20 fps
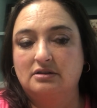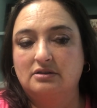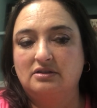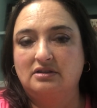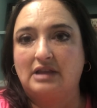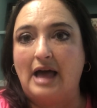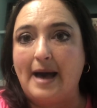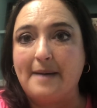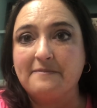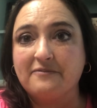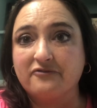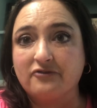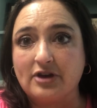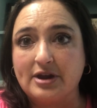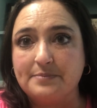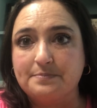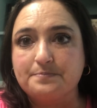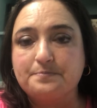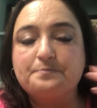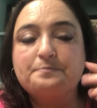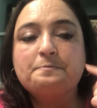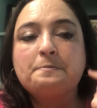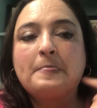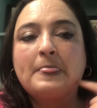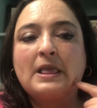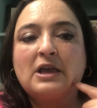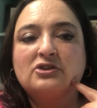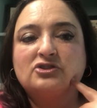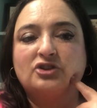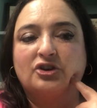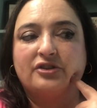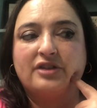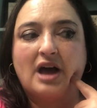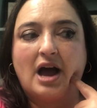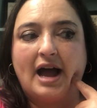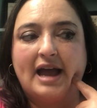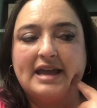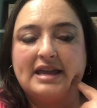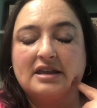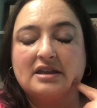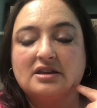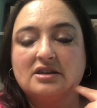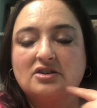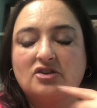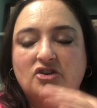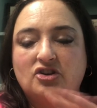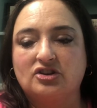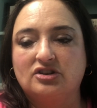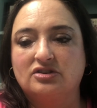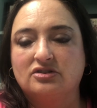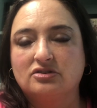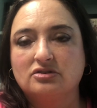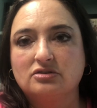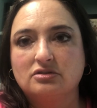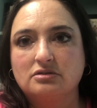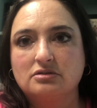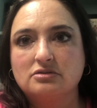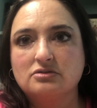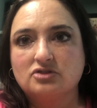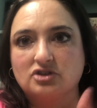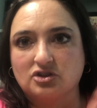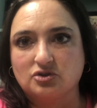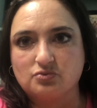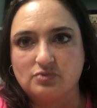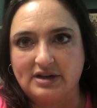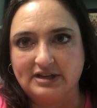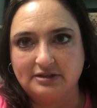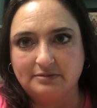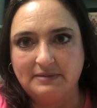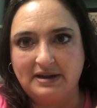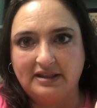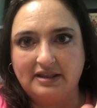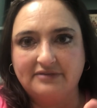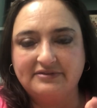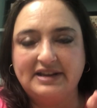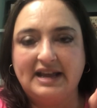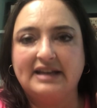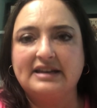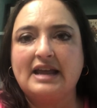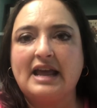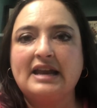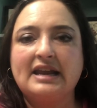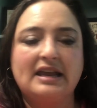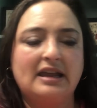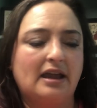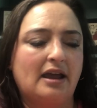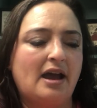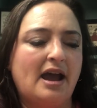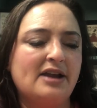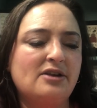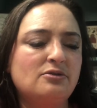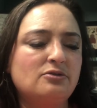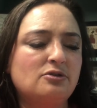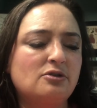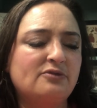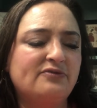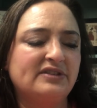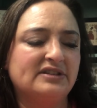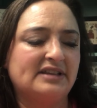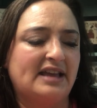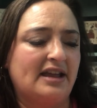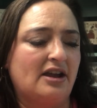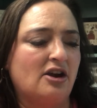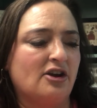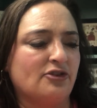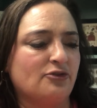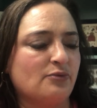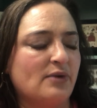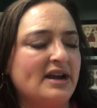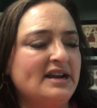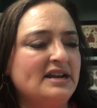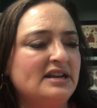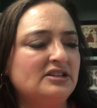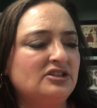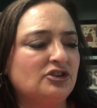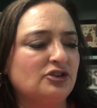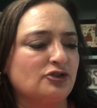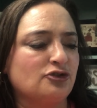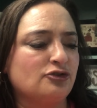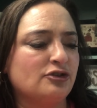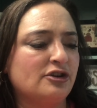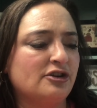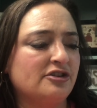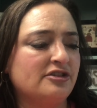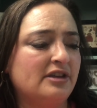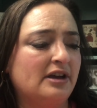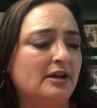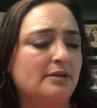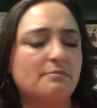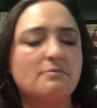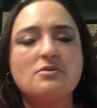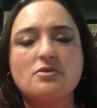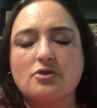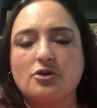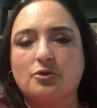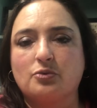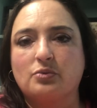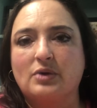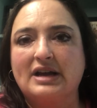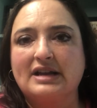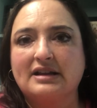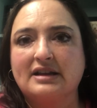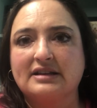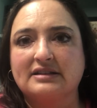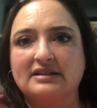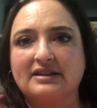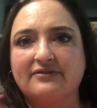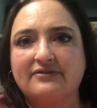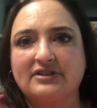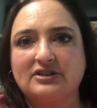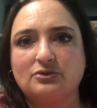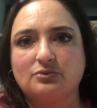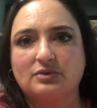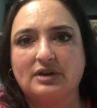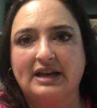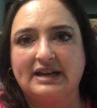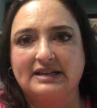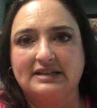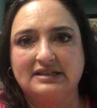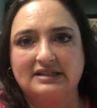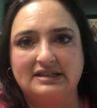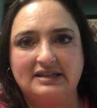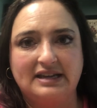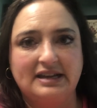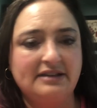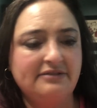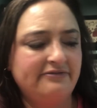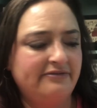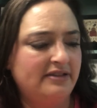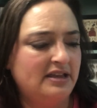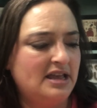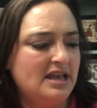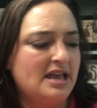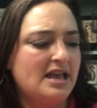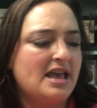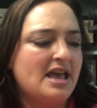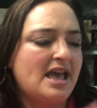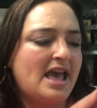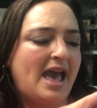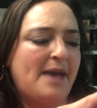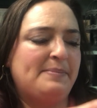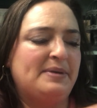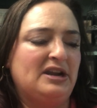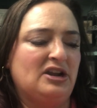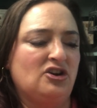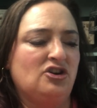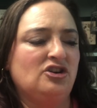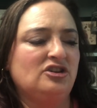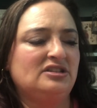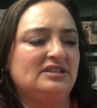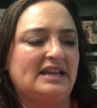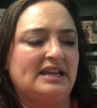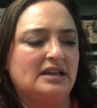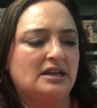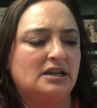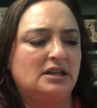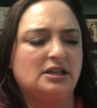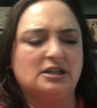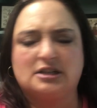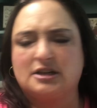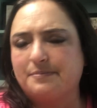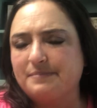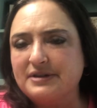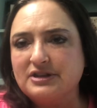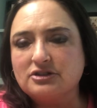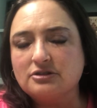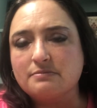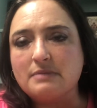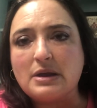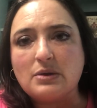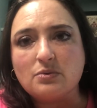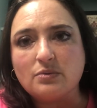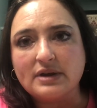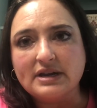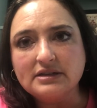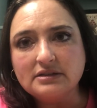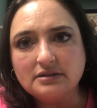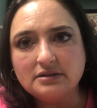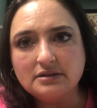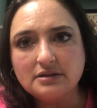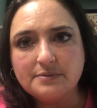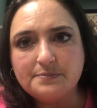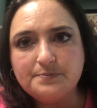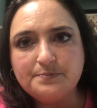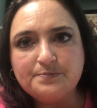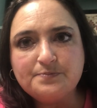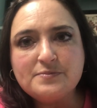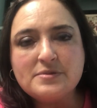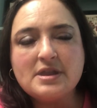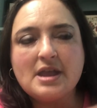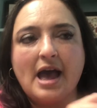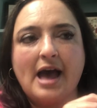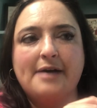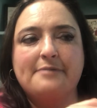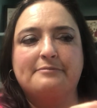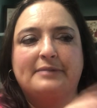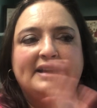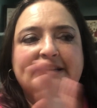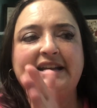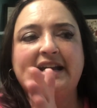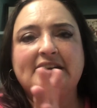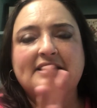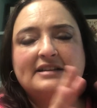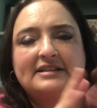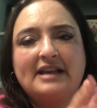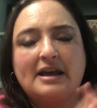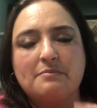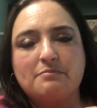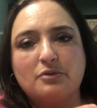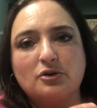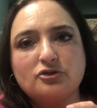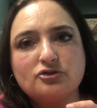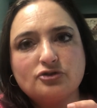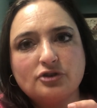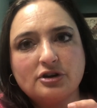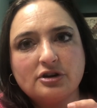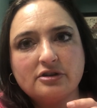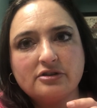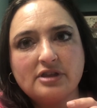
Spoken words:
lap frame so that I could just rest my left hand. And I don't know if it's like arthritis or trigger thumb or what, because it feels kind of stiff, but it hurts like clear up into my wrist. My dad has had both trigger